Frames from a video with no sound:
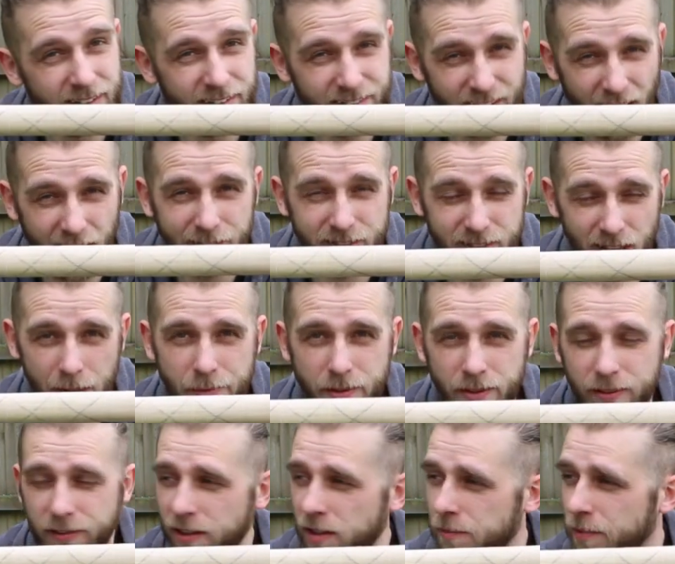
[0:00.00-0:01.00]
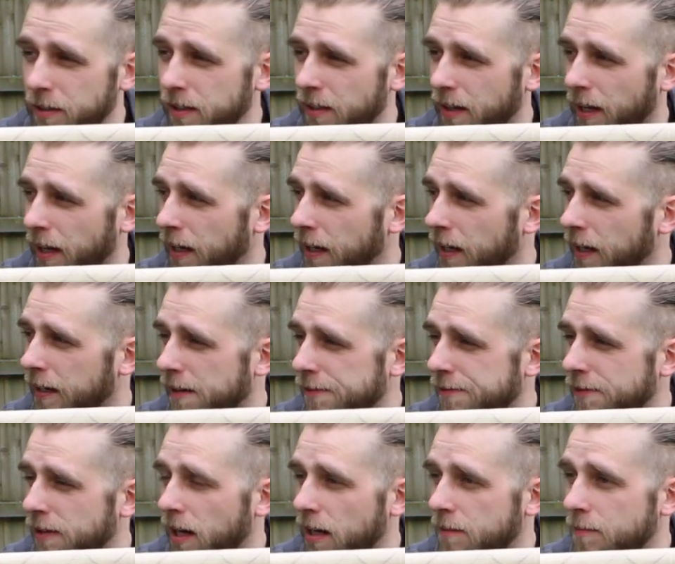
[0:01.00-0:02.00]
is kind of time consuming and I
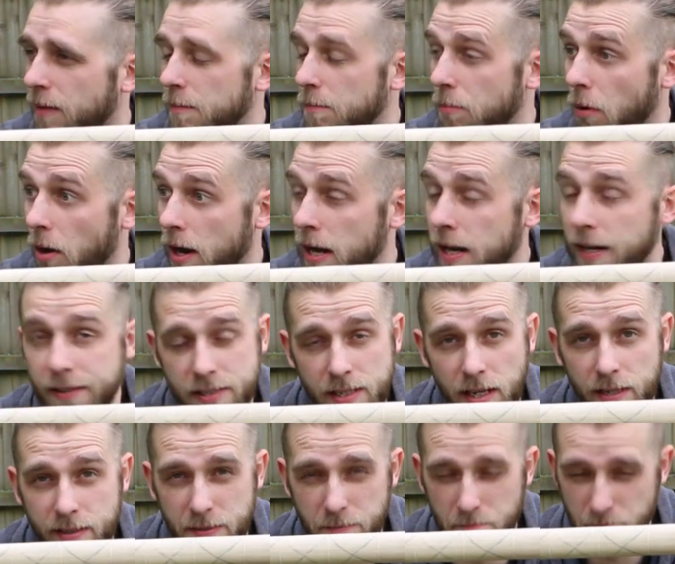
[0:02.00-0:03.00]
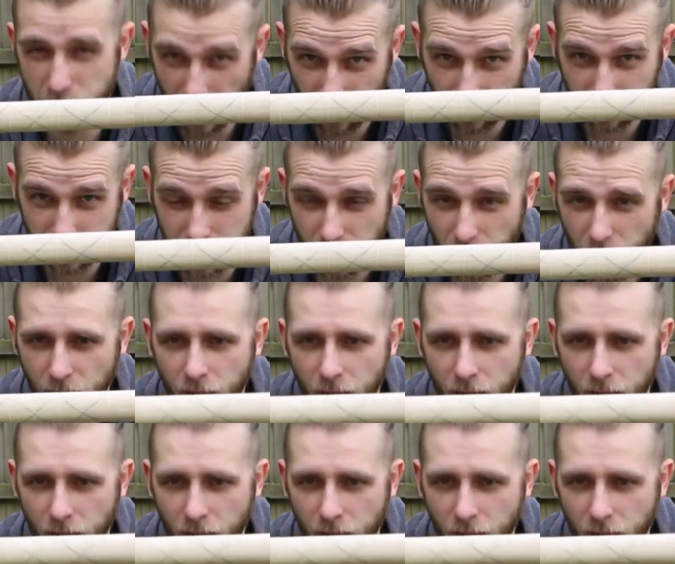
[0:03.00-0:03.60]
feel like my brain is starting to melt.